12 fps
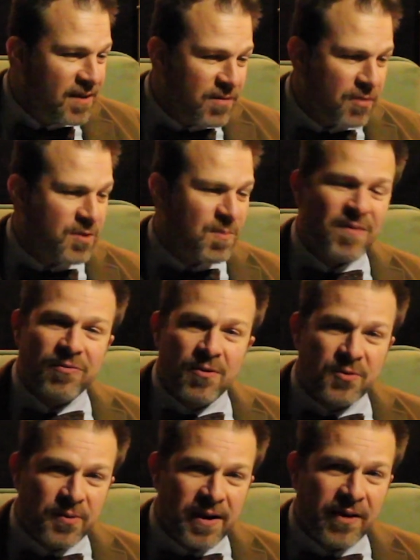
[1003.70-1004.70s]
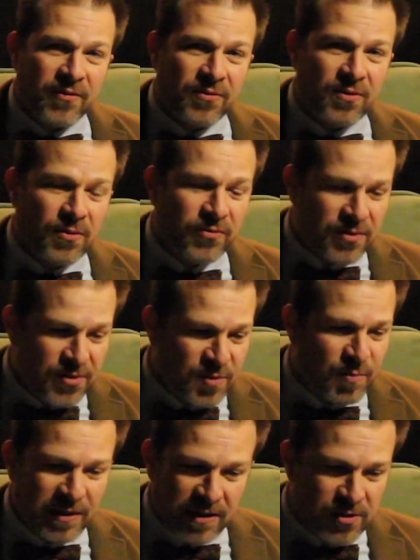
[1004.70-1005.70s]
Folks at Buffalo Trace do such a
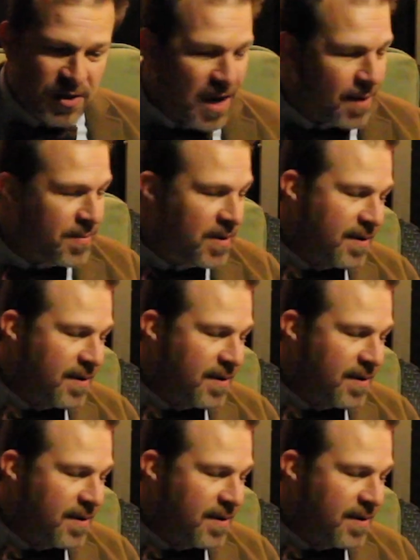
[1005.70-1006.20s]
splendid job.